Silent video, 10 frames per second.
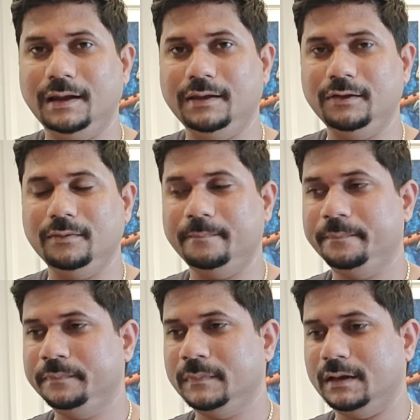like
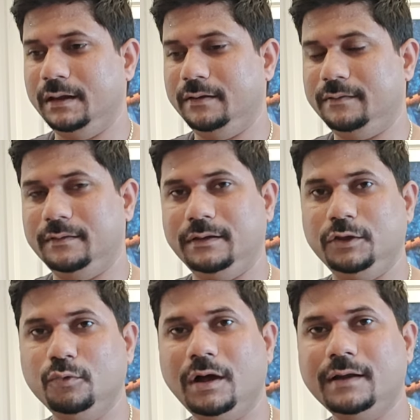
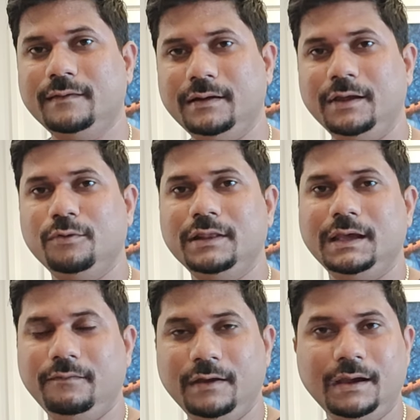you are sitting on the
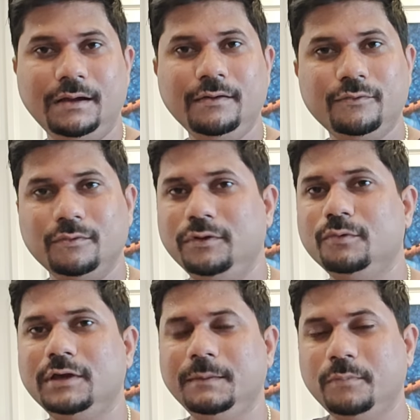giving end, so you
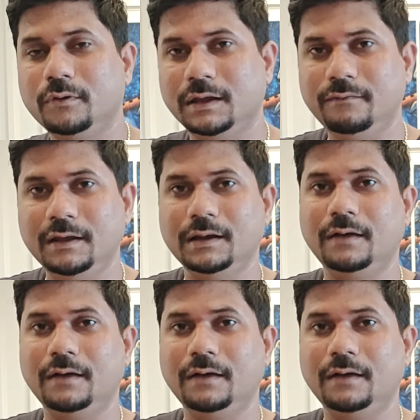keep on giving